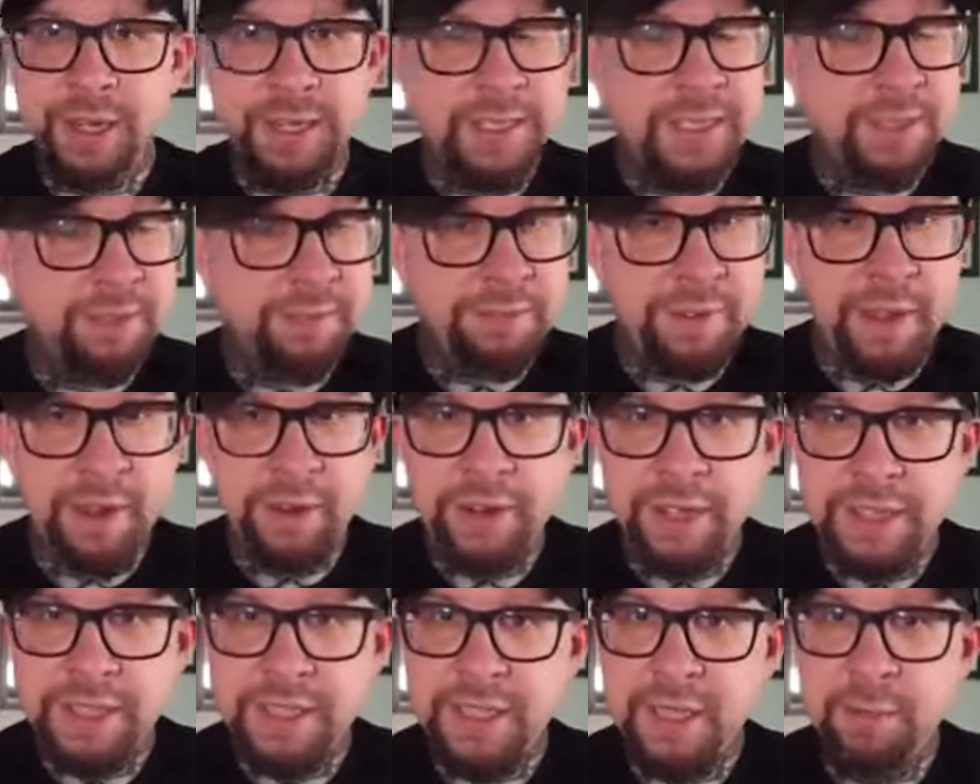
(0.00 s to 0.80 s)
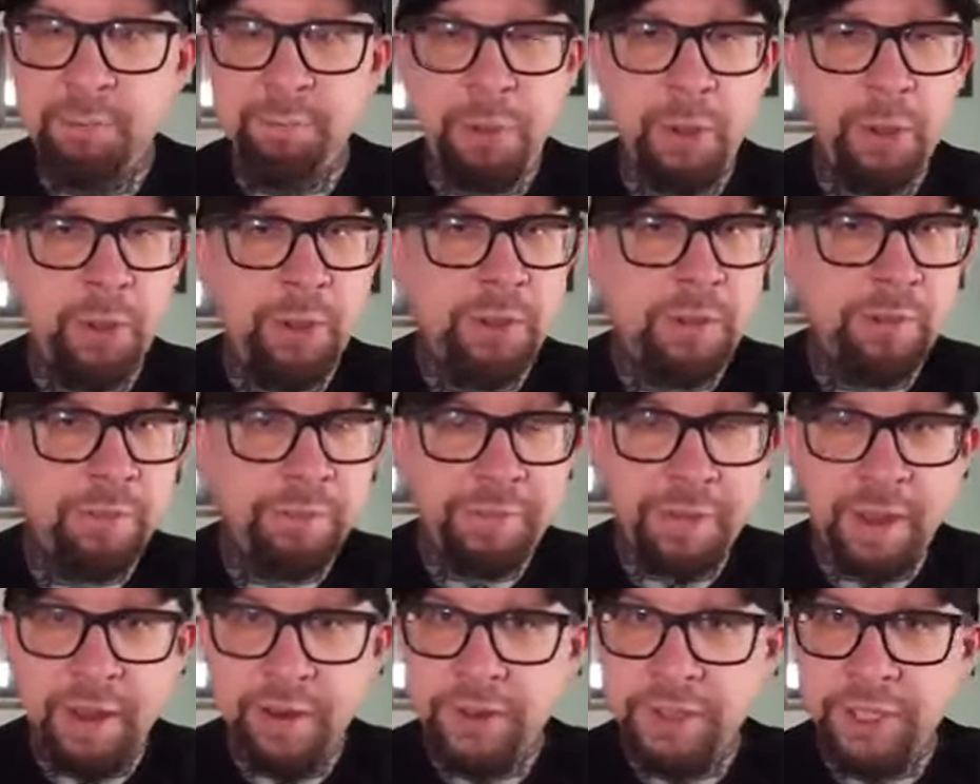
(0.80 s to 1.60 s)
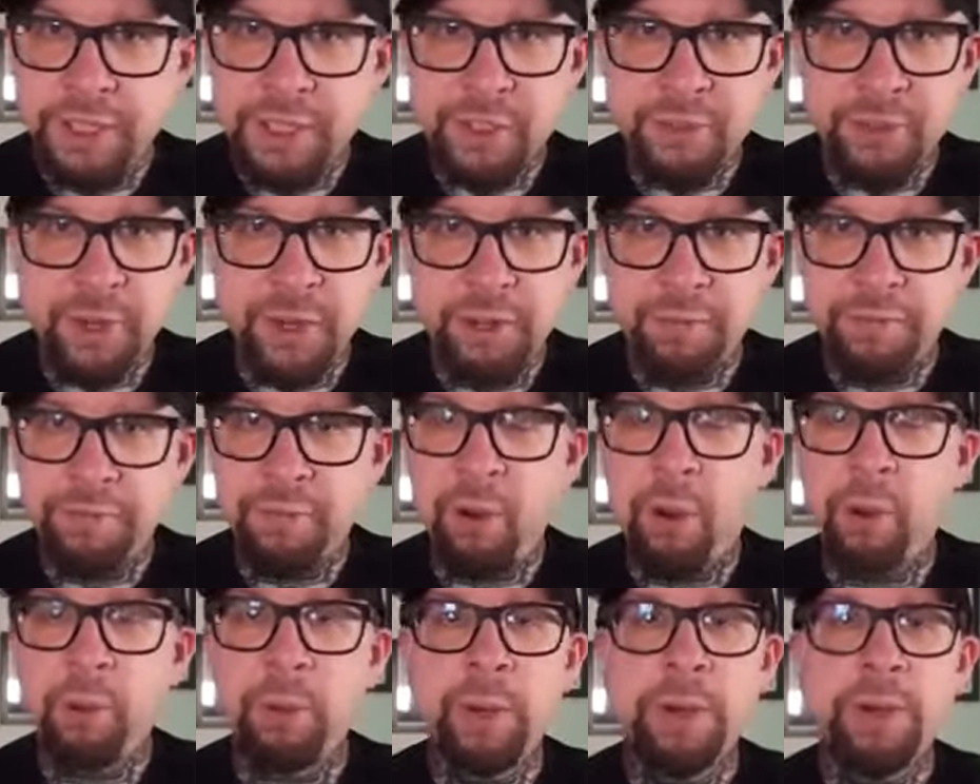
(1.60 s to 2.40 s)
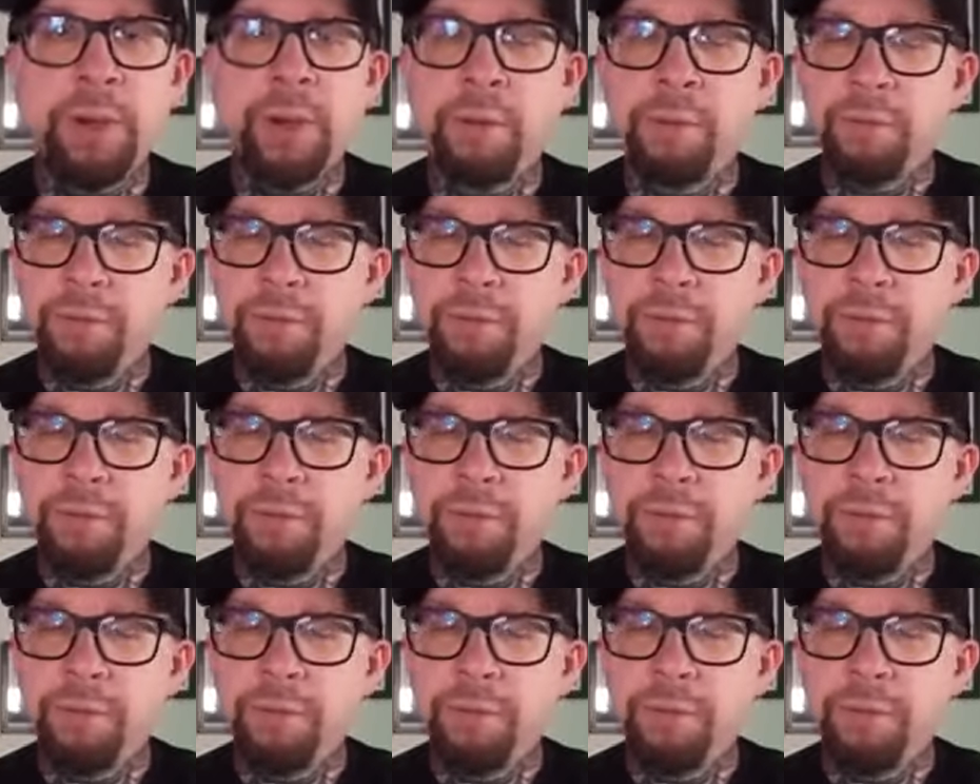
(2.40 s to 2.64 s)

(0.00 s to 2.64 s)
It's a very simple, very straightforward,